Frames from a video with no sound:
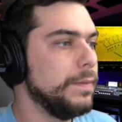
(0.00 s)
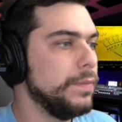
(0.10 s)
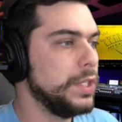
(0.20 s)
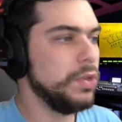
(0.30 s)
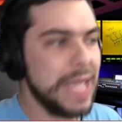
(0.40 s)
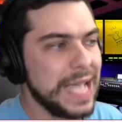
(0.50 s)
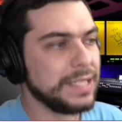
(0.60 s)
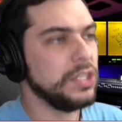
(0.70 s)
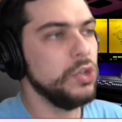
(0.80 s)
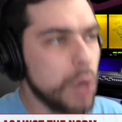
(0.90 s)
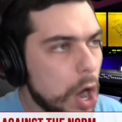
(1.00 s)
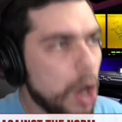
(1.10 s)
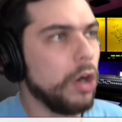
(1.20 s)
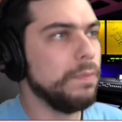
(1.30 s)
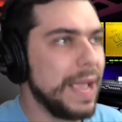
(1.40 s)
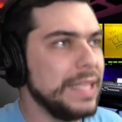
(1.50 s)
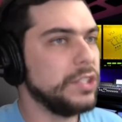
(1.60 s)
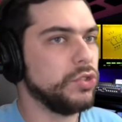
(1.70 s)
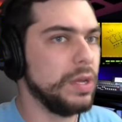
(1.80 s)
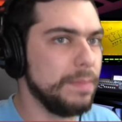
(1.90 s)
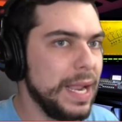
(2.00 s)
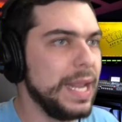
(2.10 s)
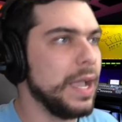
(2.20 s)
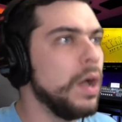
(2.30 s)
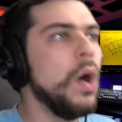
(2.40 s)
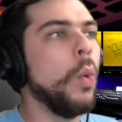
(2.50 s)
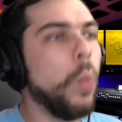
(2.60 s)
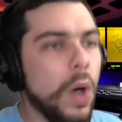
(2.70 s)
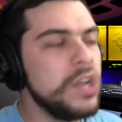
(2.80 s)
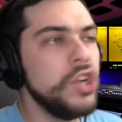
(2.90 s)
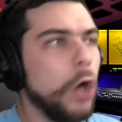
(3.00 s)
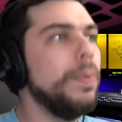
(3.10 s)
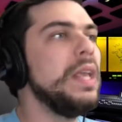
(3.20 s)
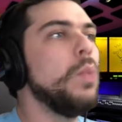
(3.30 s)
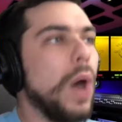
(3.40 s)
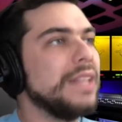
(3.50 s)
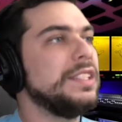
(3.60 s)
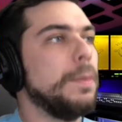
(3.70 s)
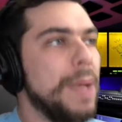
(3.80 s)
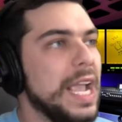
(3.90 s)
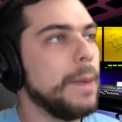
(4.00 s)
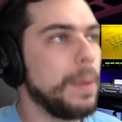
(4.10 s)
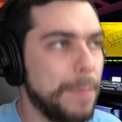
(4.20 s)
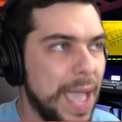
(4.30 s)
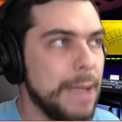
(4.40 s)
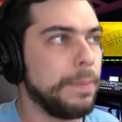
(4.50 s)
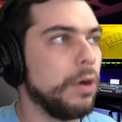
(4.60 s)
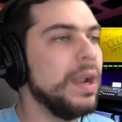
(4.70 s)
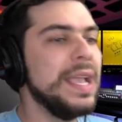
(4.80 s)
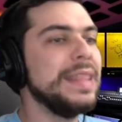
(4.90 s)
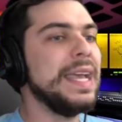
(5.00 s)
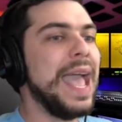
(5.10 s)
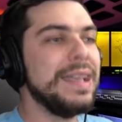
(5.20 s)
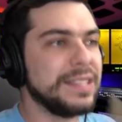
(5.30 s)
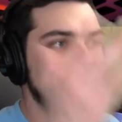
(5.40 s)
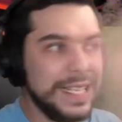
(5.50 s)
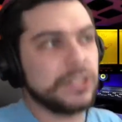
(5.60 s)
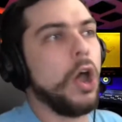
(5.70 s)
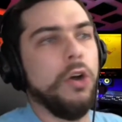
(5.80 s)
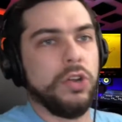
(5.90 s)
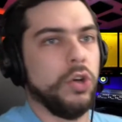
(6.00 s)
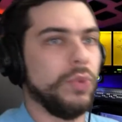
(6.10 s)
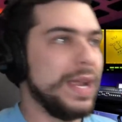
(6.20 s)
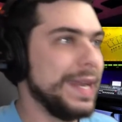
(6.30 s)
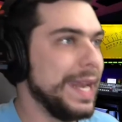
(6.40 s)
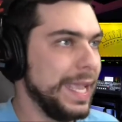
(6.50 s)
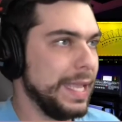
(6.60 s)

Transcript: So yes, you are mainstream media. Nobody wants to pick up a paper that has this article written in it.